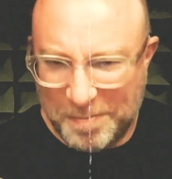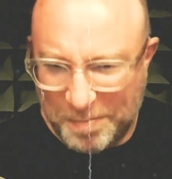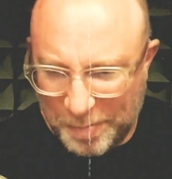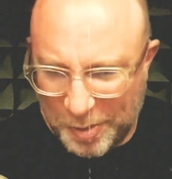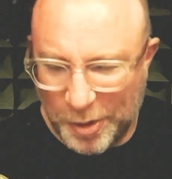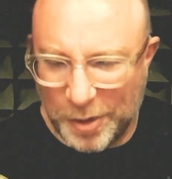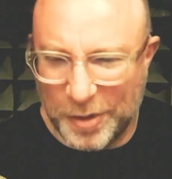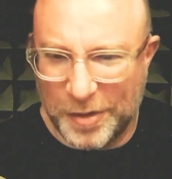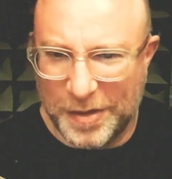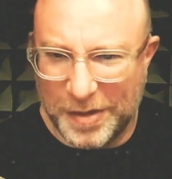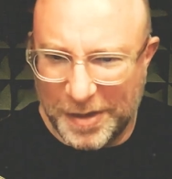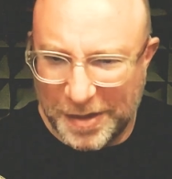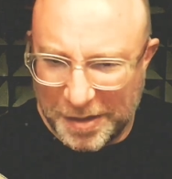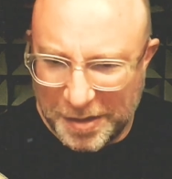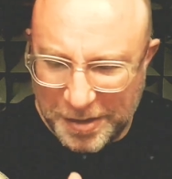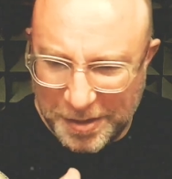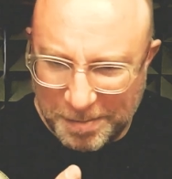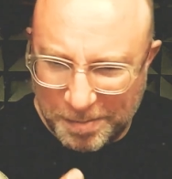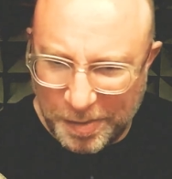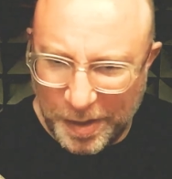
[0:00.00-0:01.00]
put
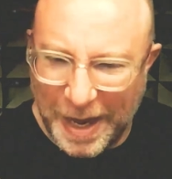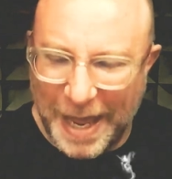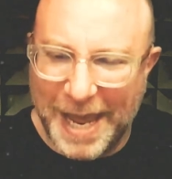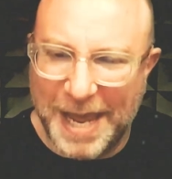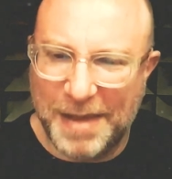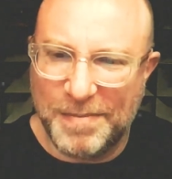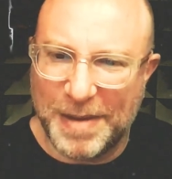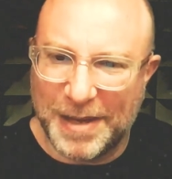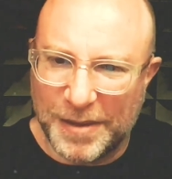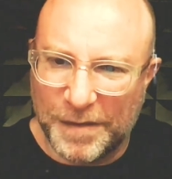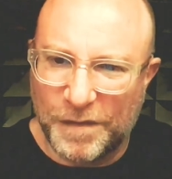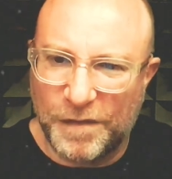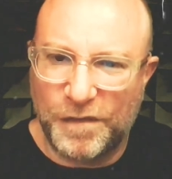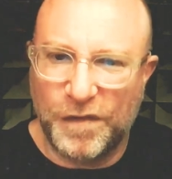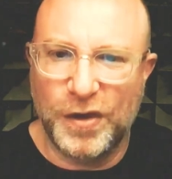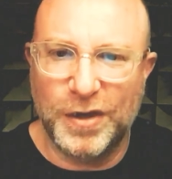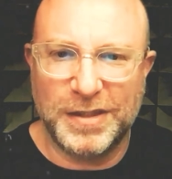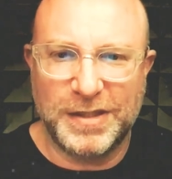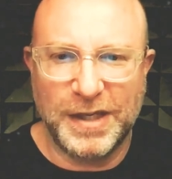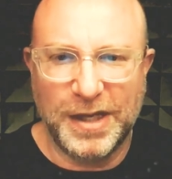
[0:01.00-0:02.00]
the blame at the
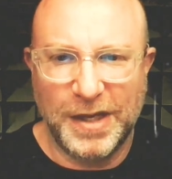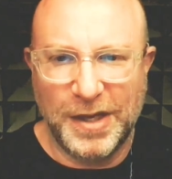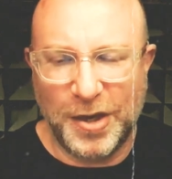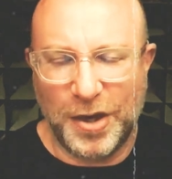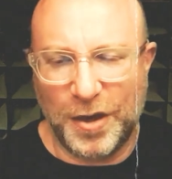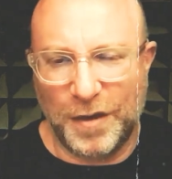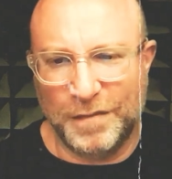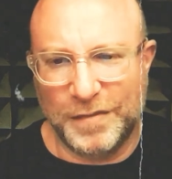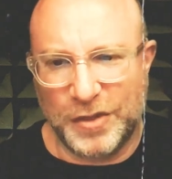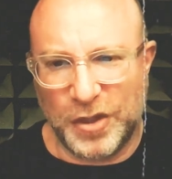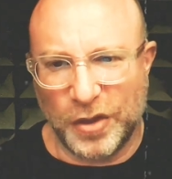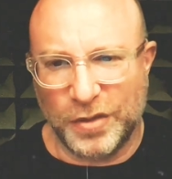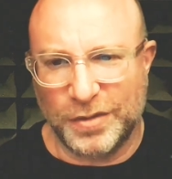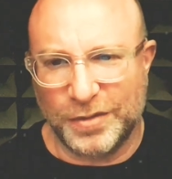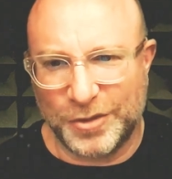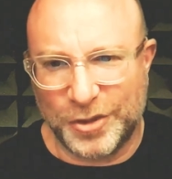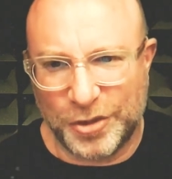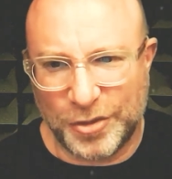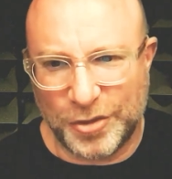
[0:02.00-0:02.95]
foot of Donald